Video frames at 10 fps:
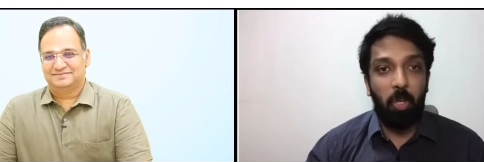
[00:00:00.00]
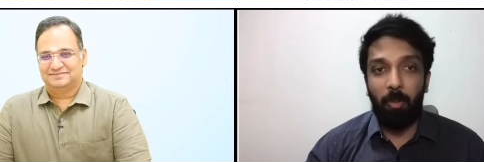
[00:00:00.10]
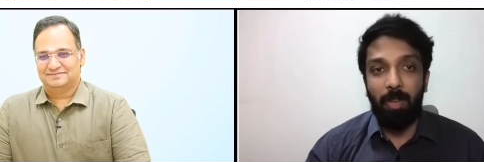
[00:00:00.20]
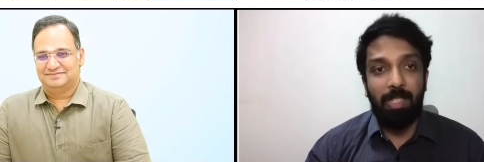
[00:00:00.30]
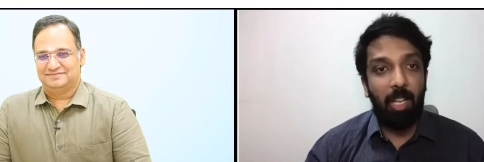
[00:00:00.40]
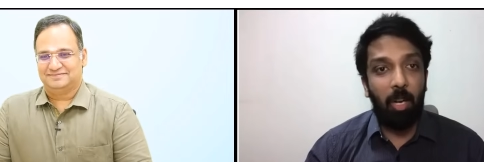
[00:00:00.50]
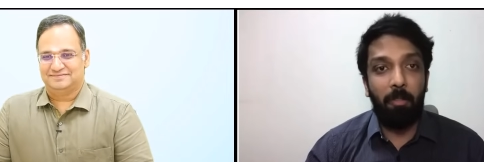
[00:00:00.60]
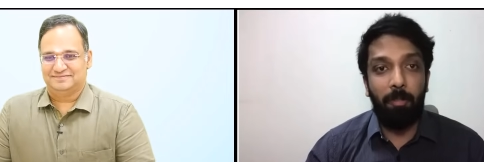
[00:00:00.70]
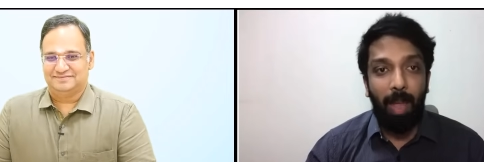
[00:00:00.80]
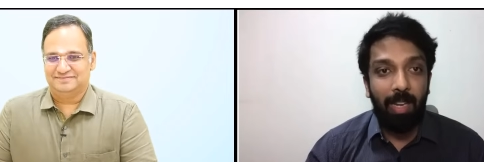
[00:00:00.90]
Speaker 1: So obviously, a lot
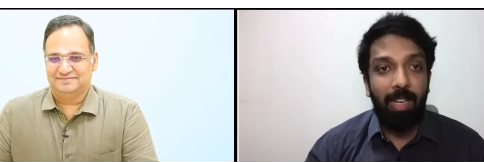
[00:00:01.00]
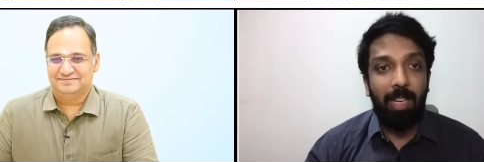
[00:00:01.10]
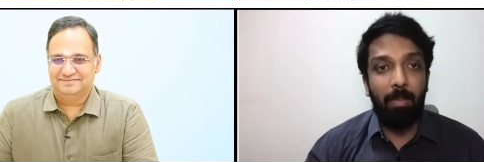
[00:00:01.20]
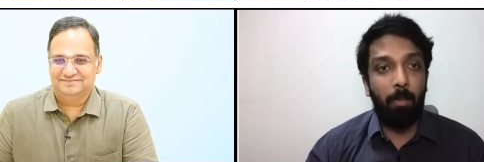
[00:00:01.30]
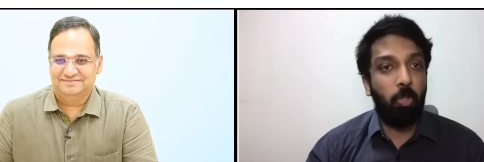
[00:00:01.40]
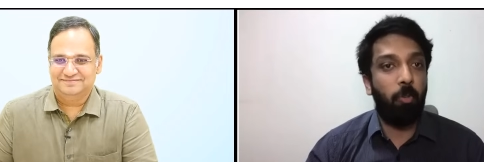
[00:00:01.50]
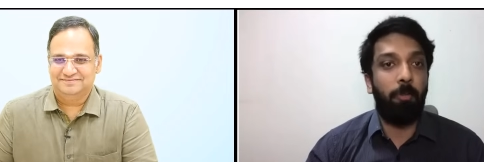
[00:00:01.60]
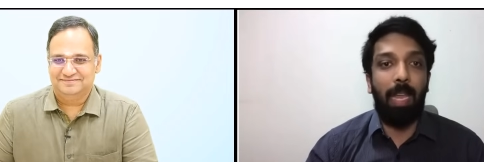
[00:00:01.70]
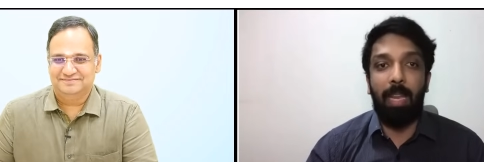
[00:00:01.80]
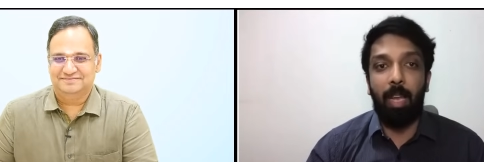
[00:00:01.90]
of faculty members who
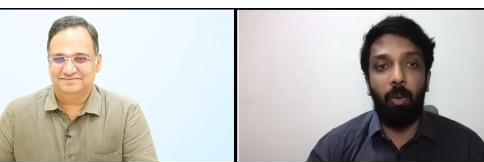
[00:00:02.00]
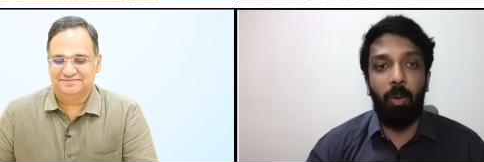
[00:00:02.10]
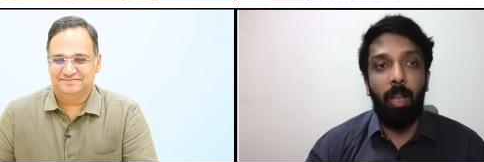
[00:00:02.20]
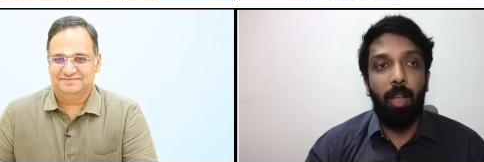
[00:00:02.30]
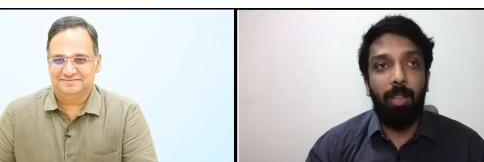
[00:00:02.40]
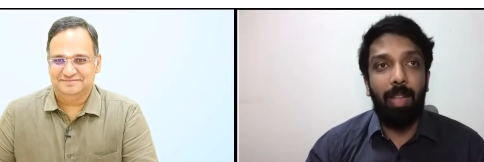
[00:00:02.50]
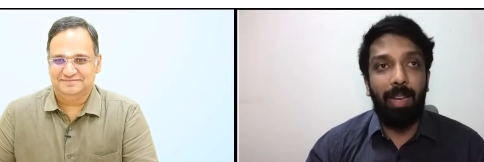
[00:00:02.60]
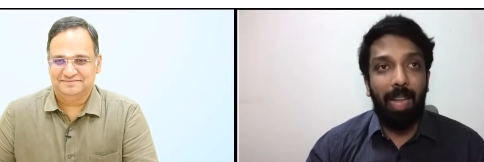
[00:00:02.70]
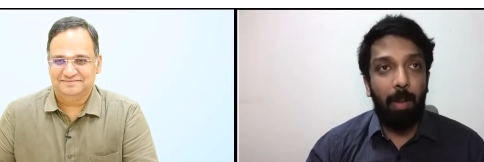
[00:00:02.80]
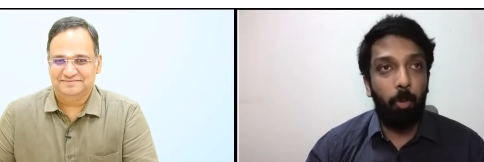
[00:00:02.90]
take out their
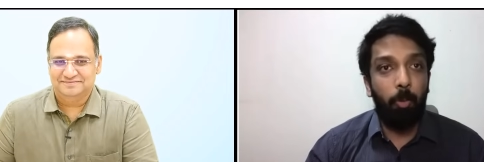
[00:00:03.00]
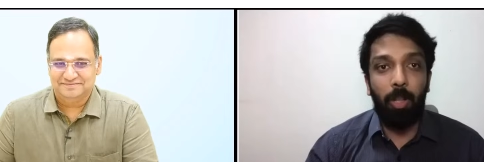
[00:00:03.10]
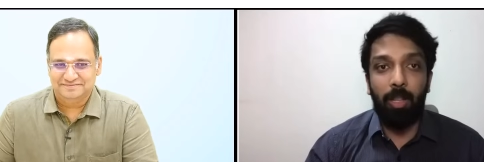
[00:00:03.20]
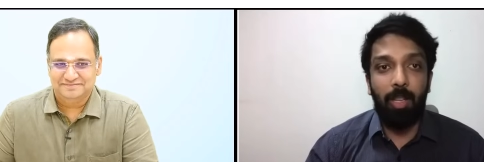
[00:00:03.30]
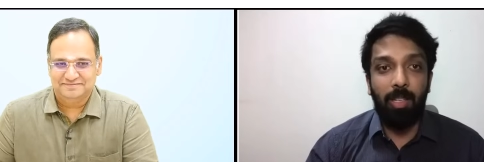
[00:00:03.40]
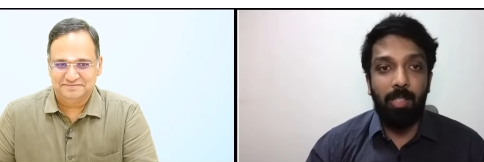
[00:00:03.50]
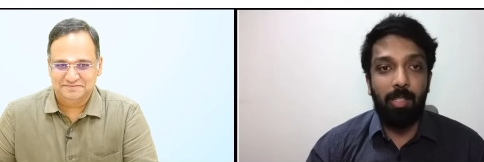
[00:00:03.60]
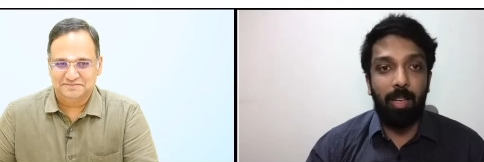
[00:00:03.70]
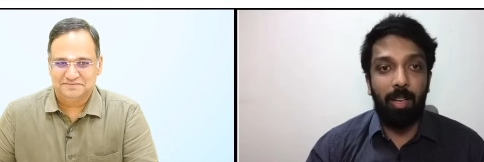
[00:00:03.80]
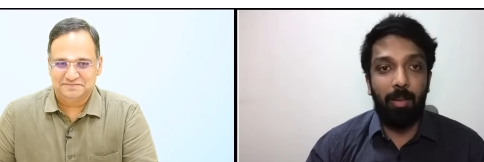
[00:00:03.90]
time, put in
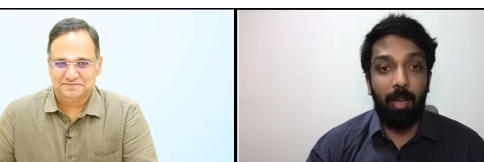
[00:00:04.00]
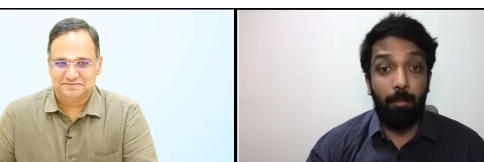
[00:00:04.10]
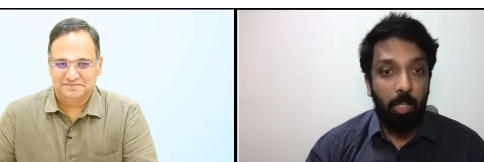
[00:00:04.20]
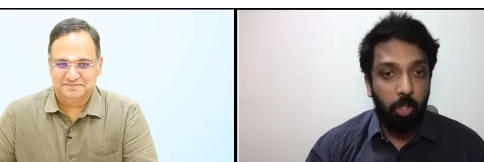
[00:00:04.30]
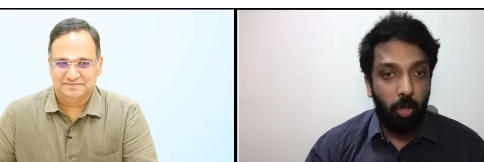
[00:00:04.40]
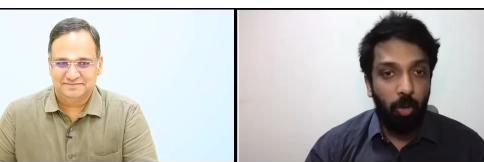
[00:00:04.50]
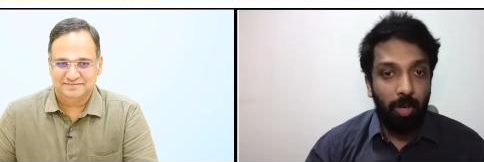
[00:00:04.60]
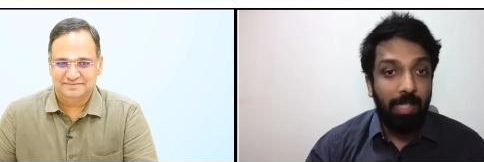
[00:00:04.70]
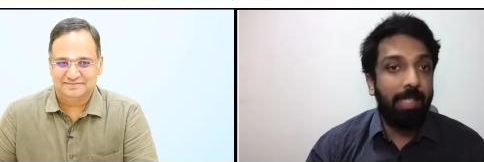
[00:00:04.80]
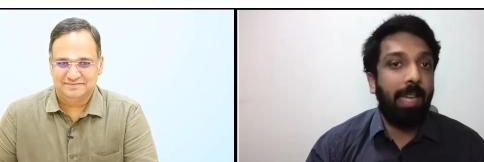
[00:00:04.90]
this efforts to you know
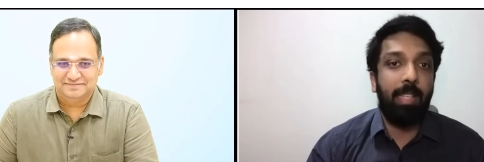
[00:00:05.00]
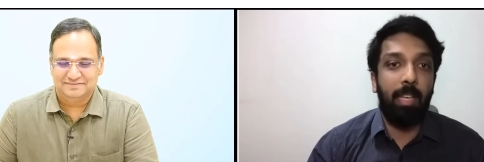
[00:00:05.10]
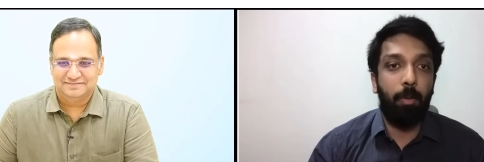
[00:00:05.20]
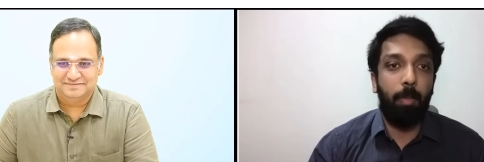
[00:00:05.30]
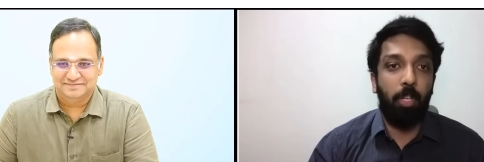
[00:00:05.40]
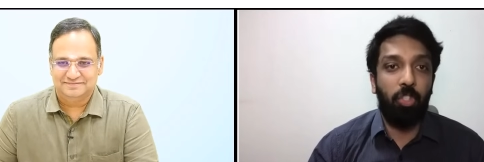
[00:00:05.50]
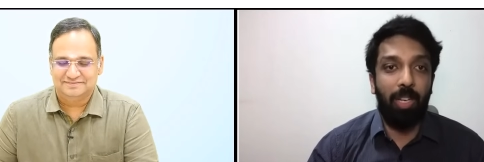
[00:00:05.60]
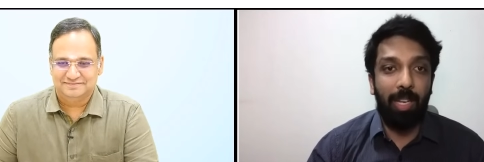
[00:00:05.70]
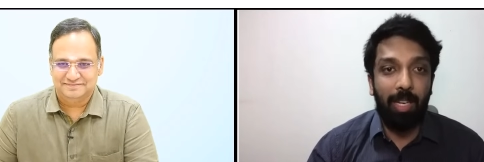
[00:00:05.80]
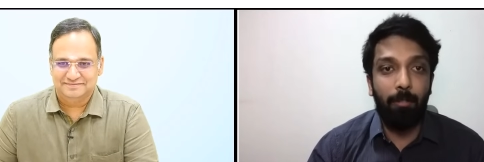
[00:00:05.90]
concise the information
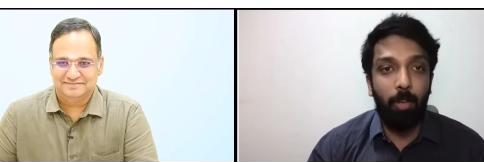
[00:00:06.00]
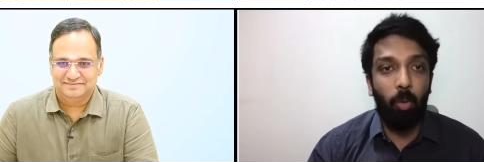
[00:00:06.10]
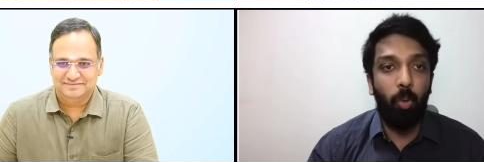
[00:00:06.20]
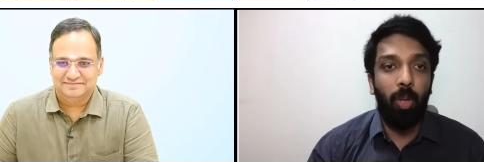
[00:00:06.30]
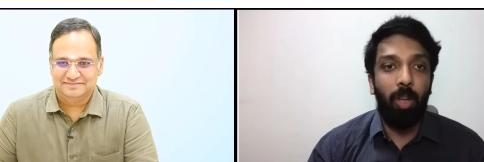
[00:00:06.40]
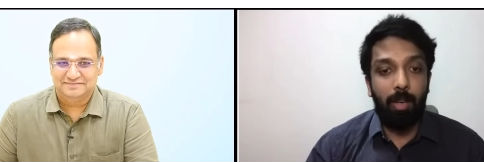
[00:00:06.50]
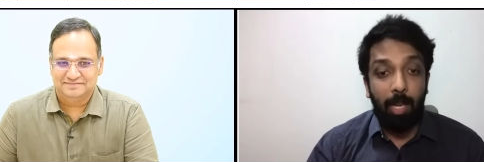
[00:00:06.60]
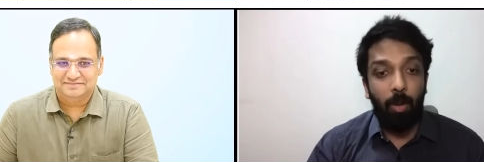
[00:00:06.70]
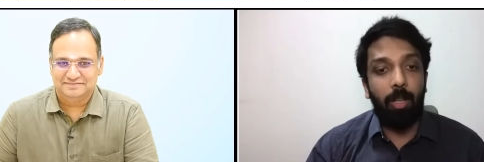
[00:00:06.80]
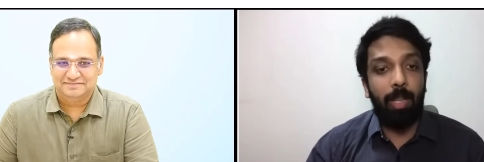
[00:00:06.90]
and give you a
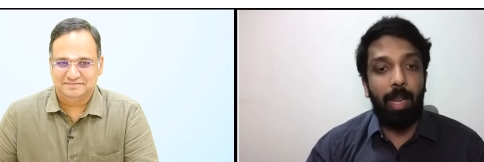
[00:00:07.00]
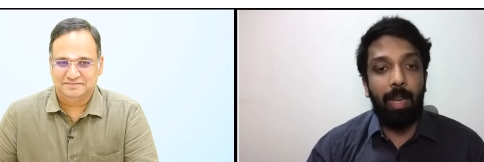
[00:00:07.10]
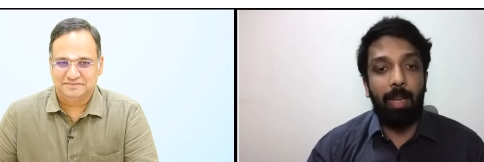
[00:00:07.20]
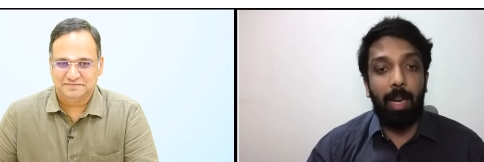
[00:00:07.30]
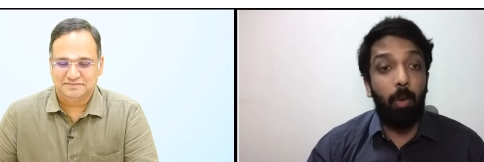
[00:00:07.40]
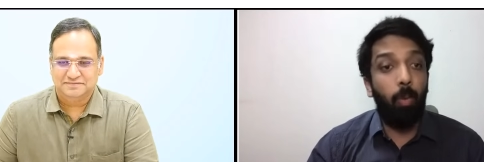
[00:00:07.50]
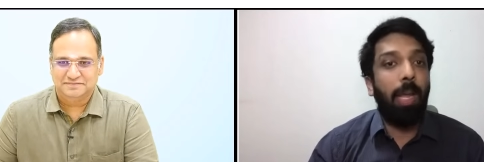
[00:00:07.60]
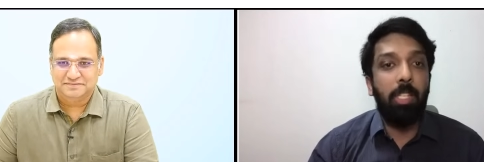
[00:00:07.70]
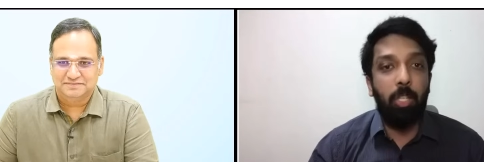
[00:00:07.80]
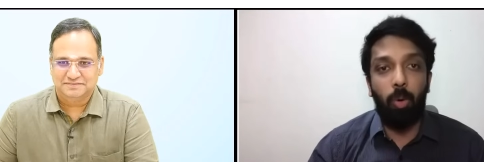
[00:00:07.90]
regular thing and
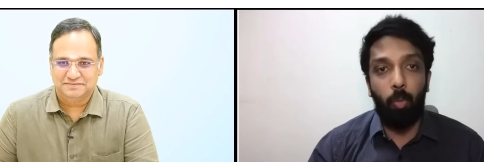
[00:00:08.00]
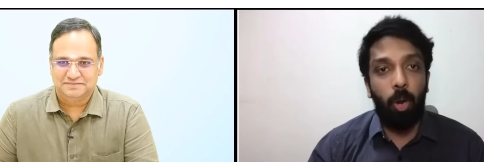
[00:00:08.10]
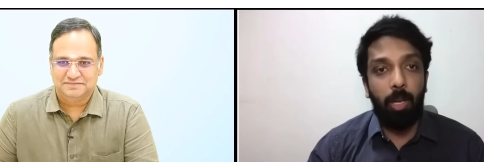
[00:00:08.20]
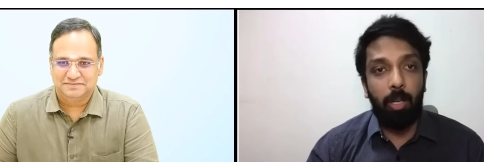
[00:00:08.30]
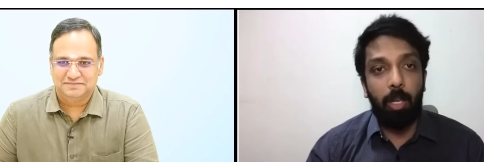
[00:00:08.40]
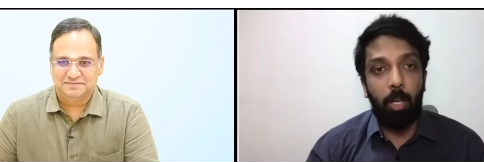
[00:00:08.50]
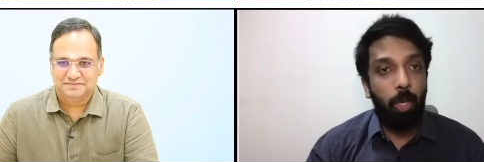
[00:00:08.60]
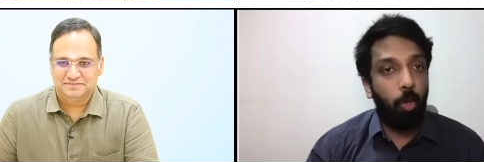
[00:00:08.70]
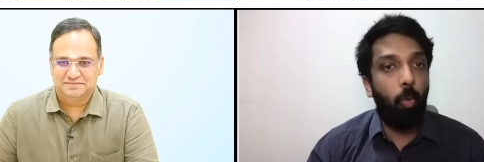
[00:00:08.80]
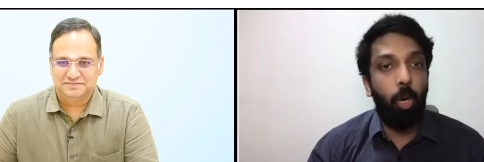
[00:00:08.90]
advise you on what you need
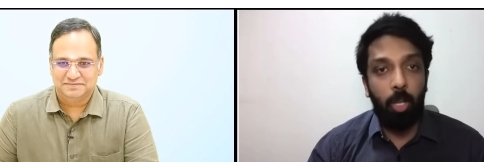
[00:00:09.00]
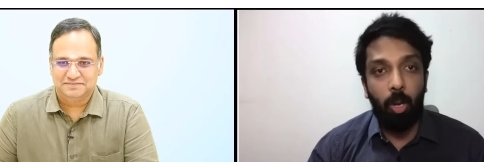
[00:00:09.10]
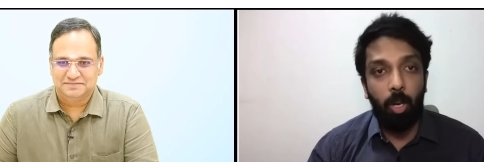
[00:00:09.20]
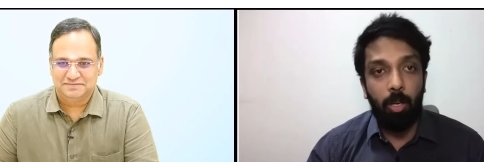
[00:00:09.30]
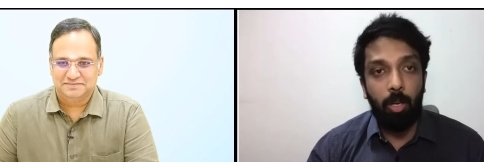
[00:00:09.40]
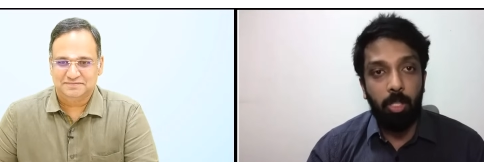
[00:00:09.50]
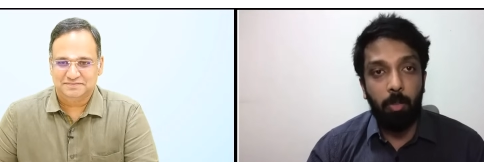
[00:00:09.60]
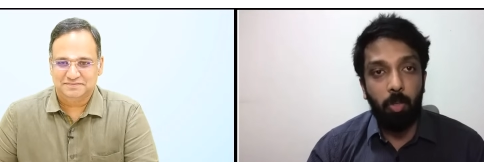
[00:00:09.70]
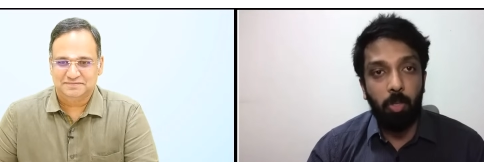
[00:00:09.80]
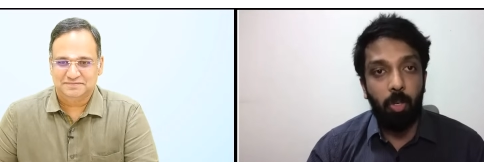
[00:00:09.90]
to do, what you're not not
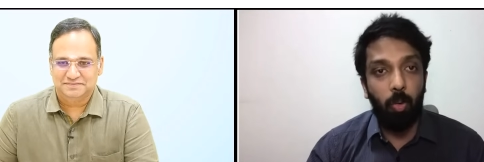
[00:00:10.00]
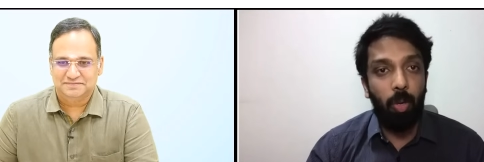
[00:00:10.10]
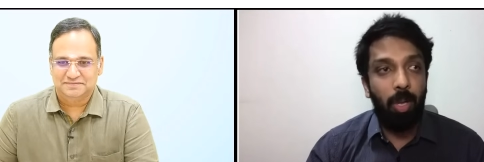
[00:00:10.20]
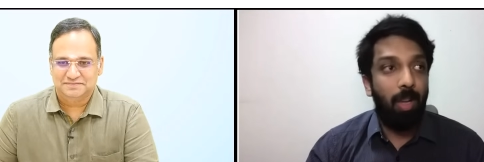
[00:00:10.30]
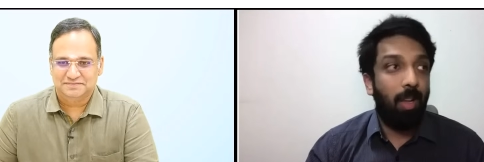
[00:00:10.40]
supposed to do.